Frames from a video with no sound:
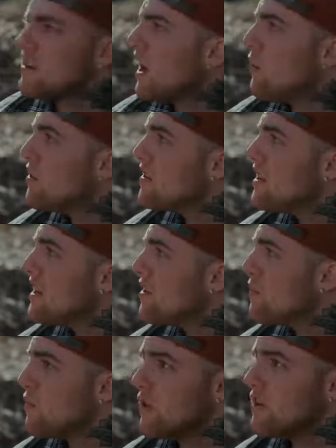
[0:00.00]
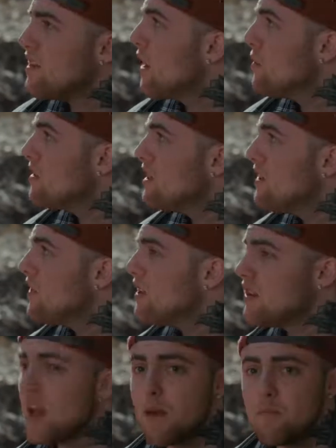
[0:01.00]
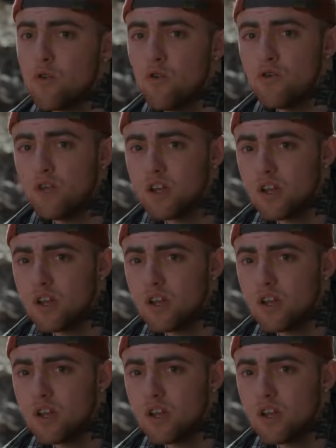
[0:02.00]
That wasn't in the woods. That wasn't even a damn movie.